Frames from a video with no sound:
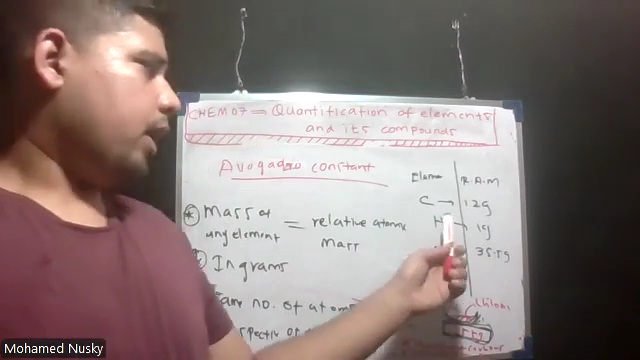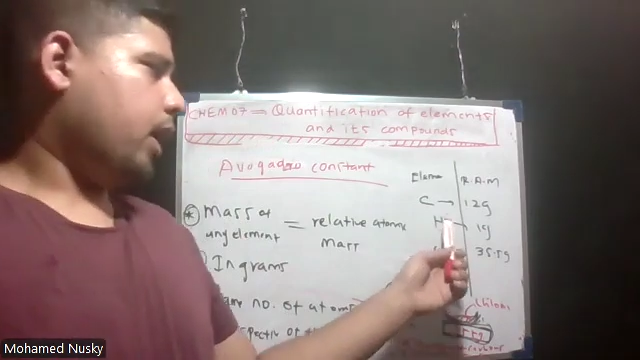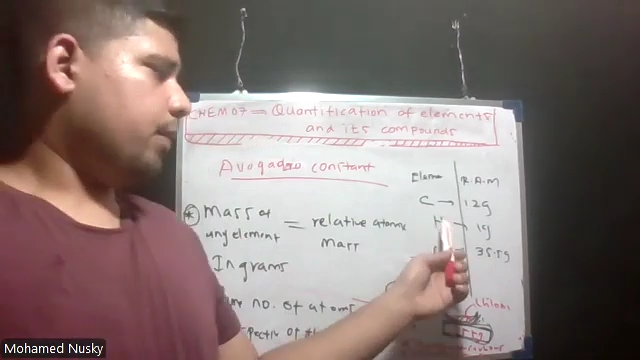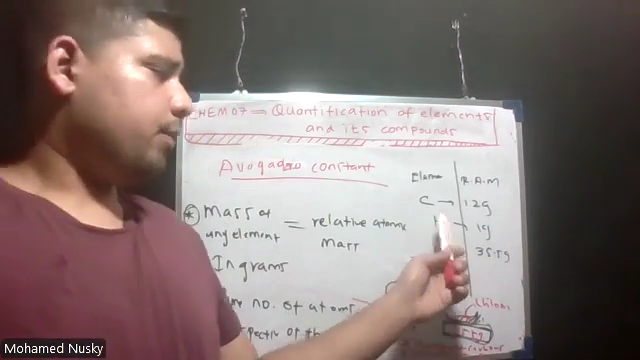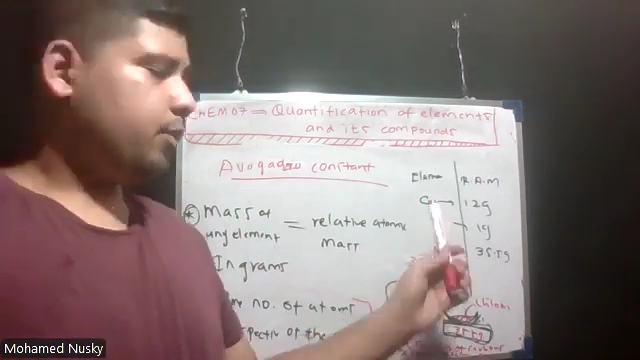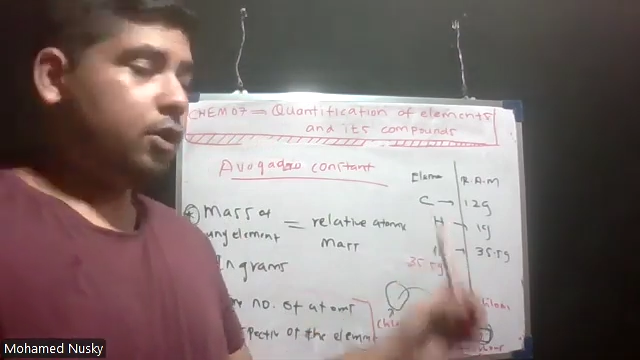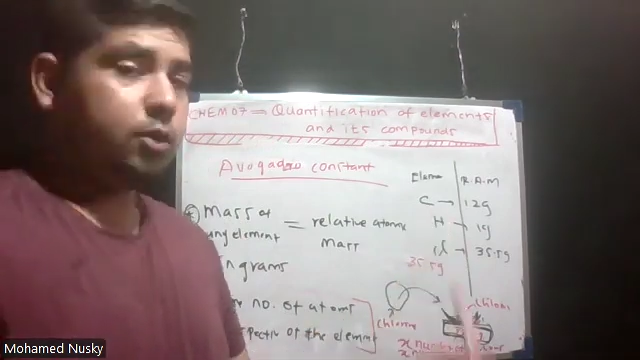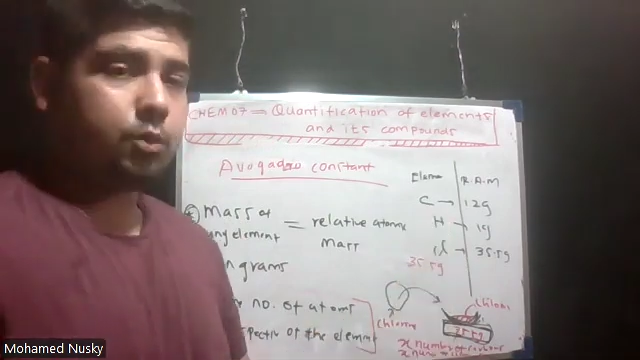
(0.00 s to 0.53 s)

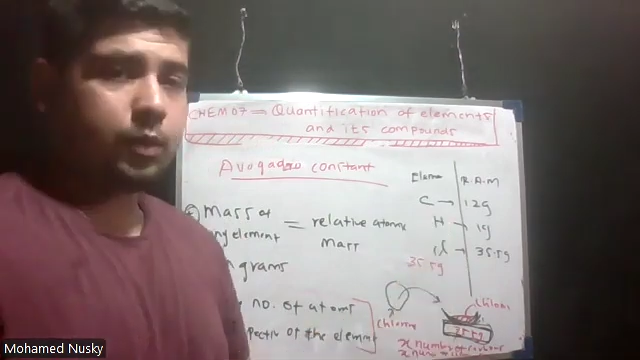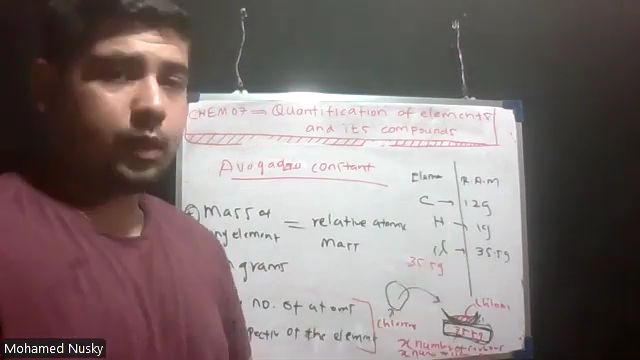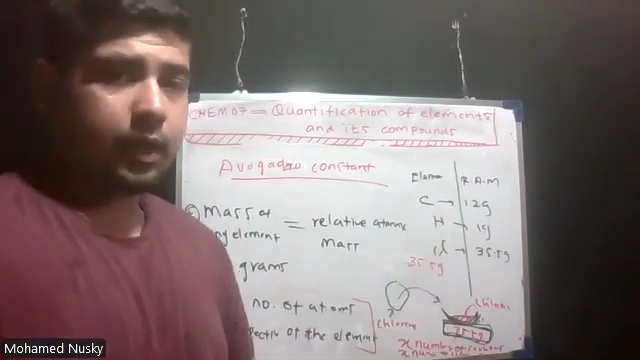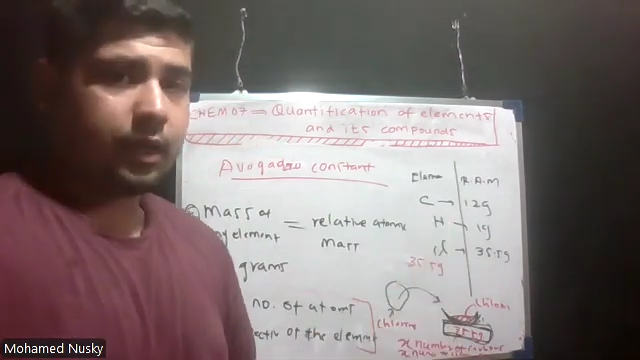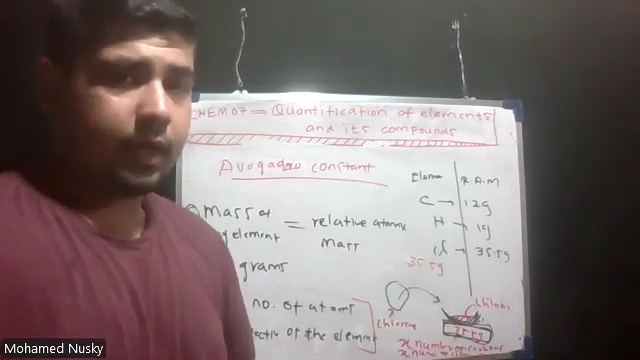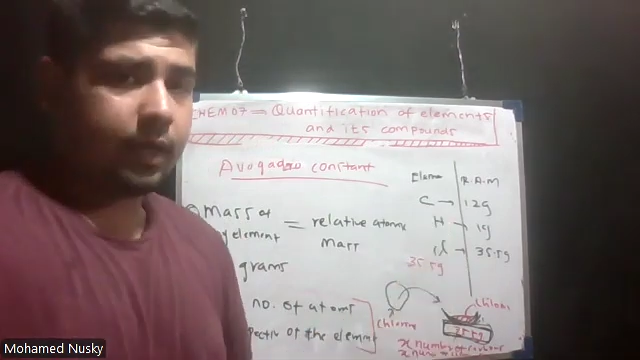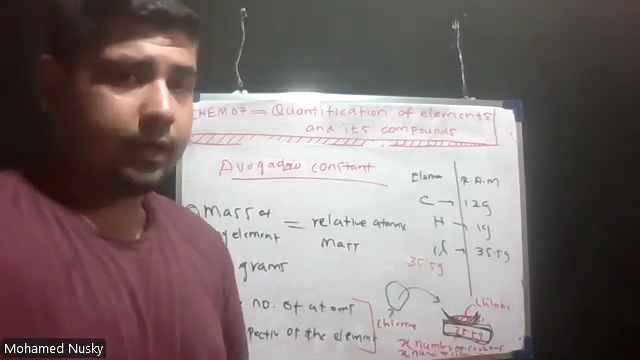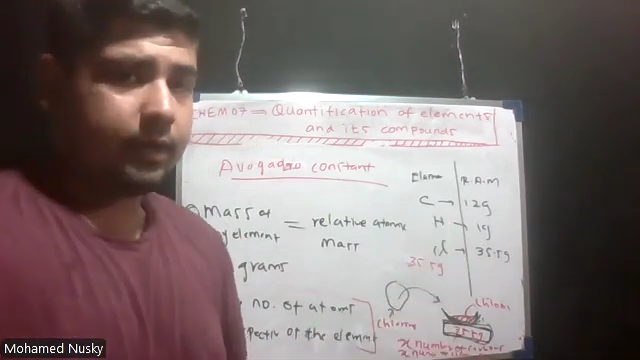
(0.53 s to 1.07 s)
I'm going to
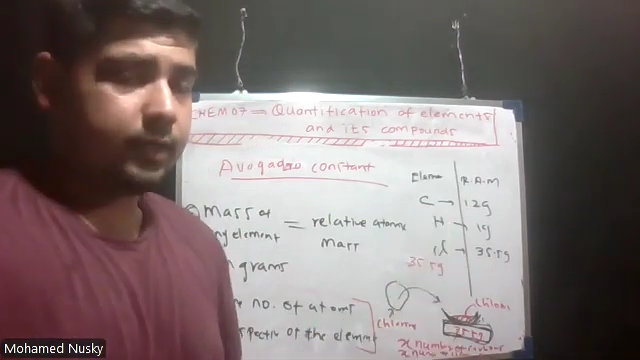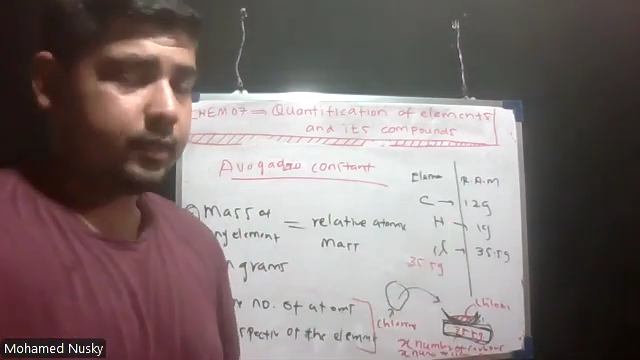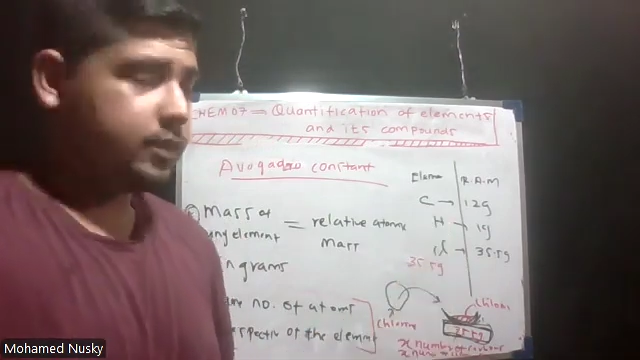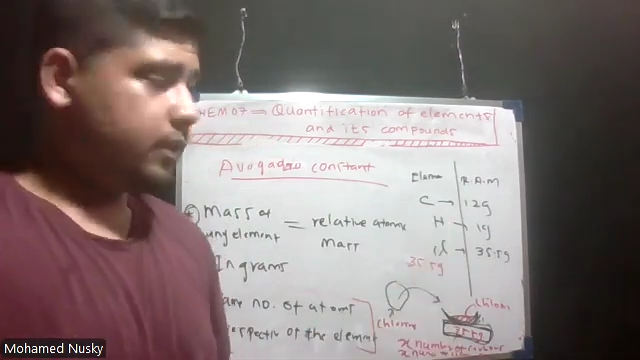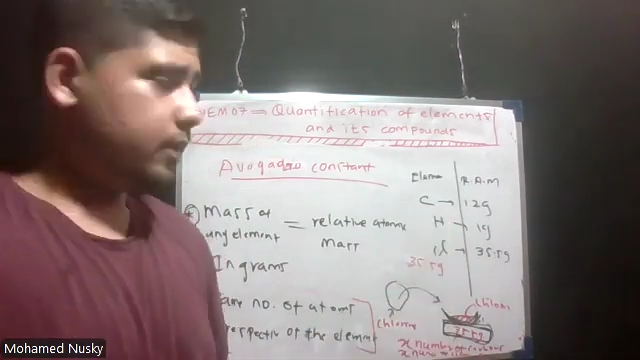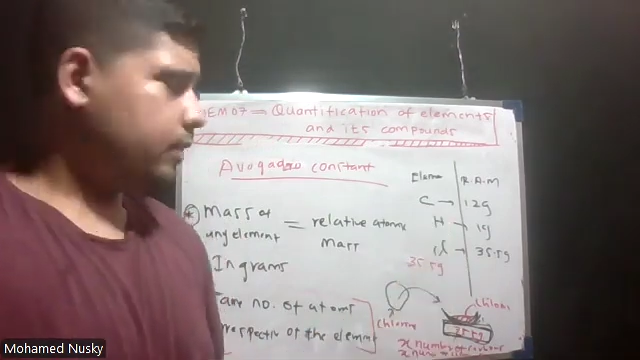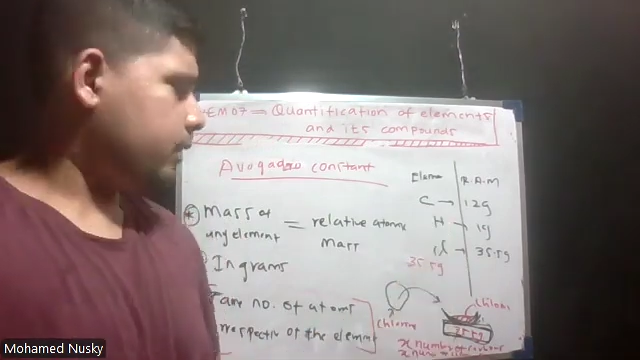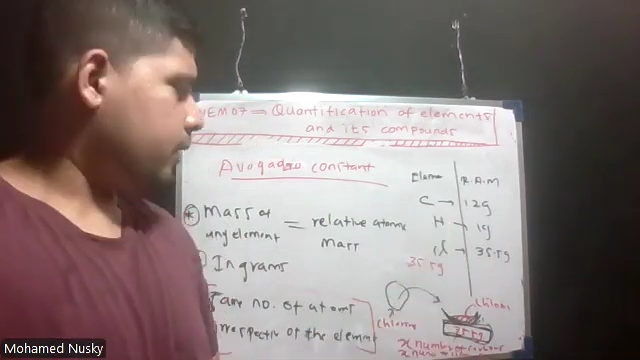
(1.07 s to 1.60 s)
take
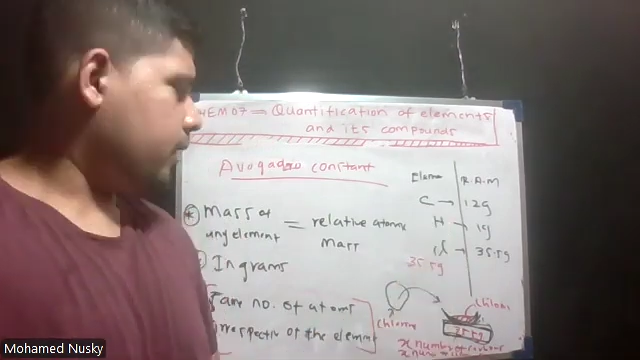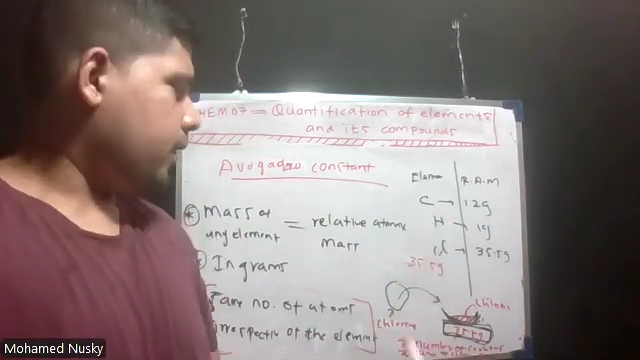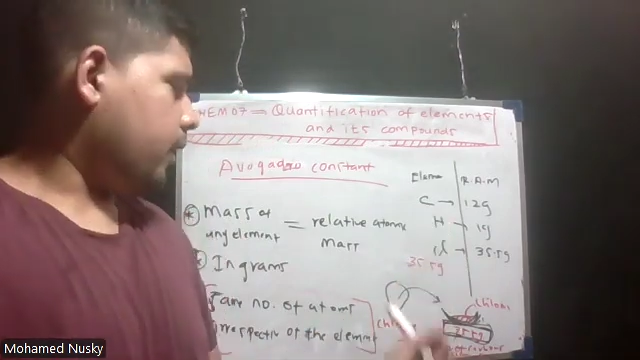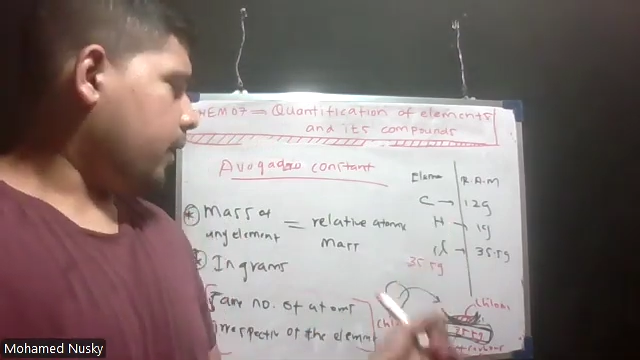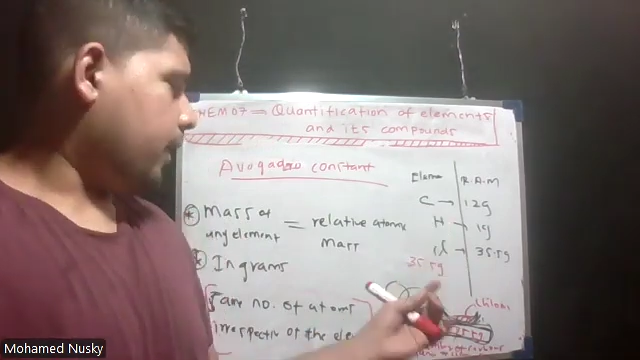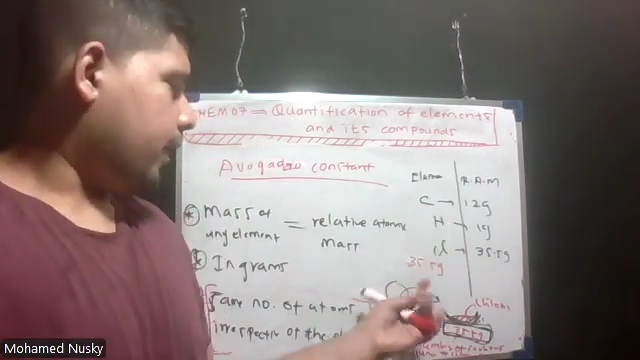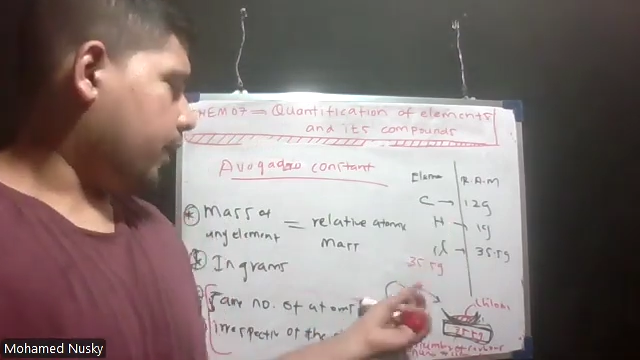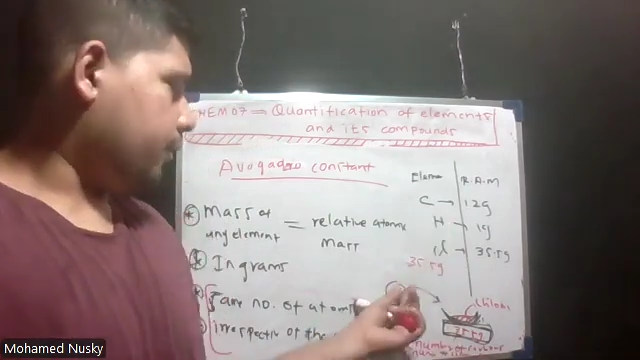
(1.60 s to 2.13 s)
hydrogen.
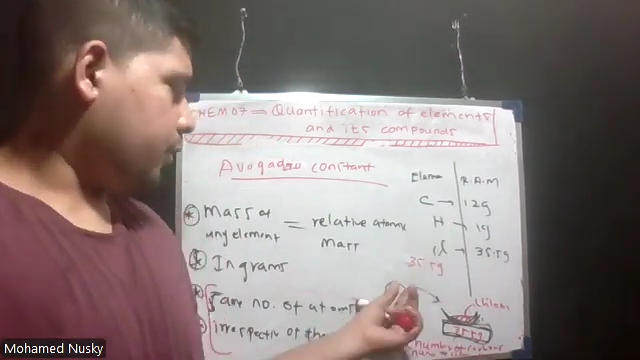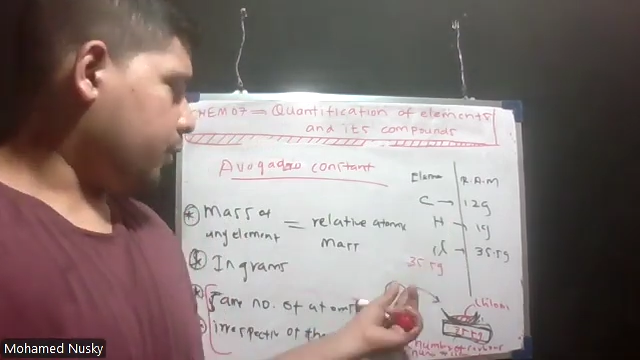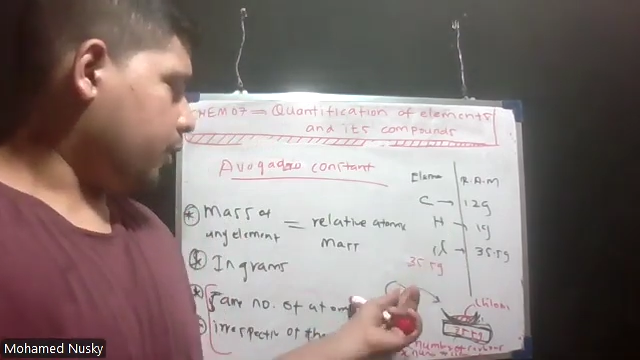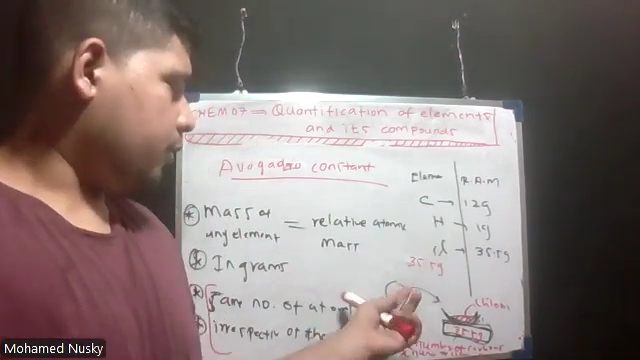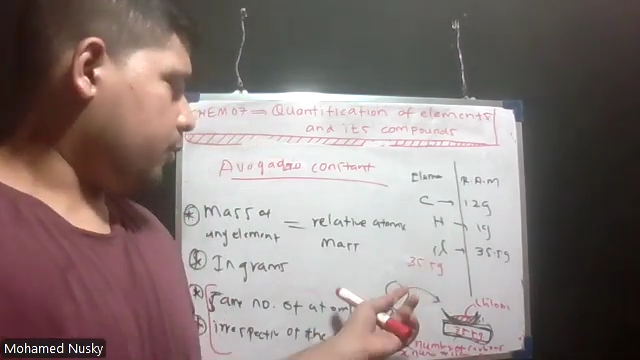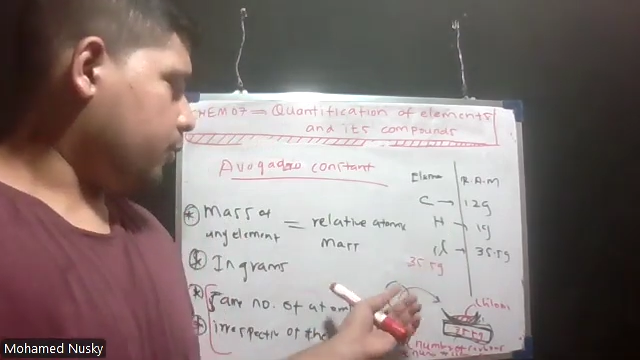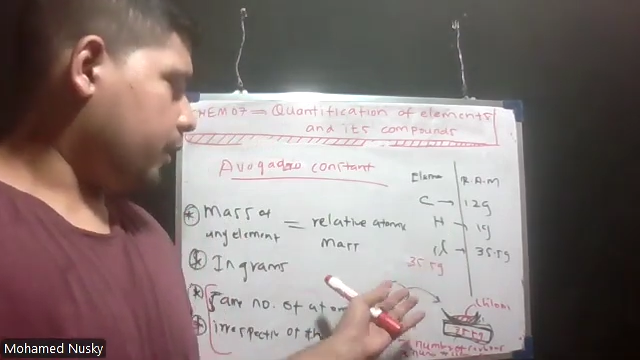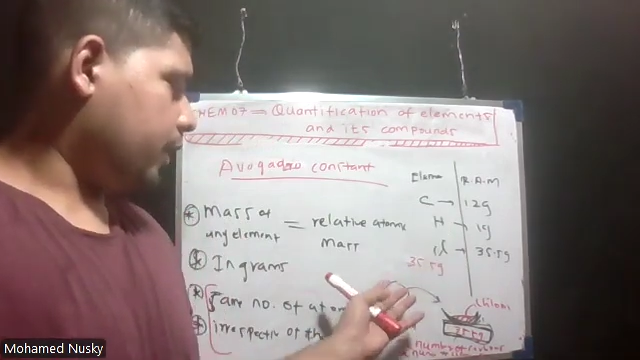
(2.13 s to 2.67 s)
I'm going to